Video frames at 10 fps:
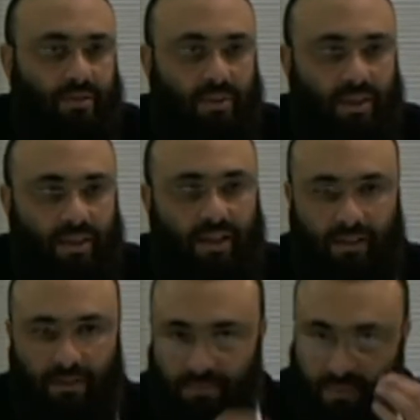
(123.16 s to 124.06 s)
to
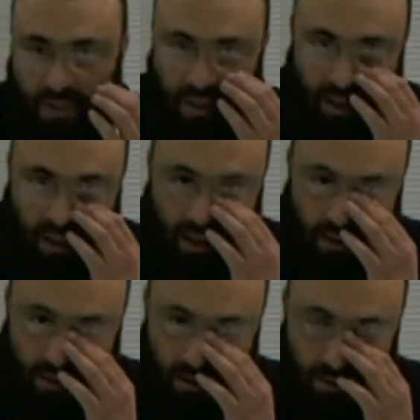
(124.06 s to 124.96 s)
Allah
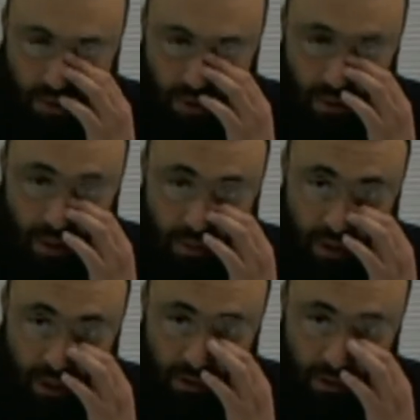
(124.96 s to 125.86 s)
and true
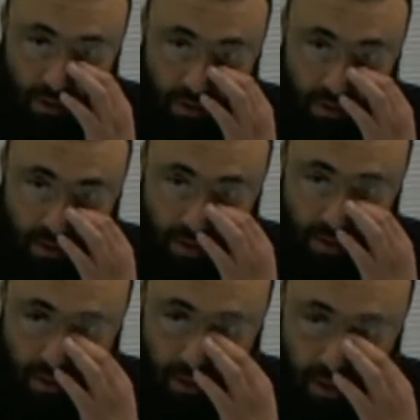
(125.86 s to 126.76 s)
liberation.
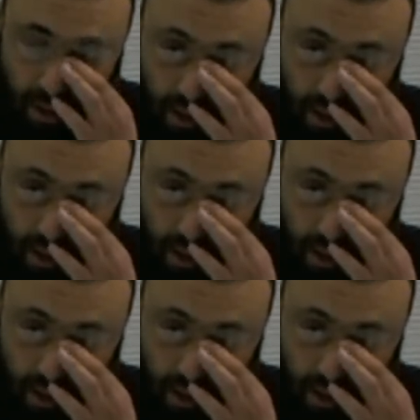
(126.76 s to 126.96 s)
You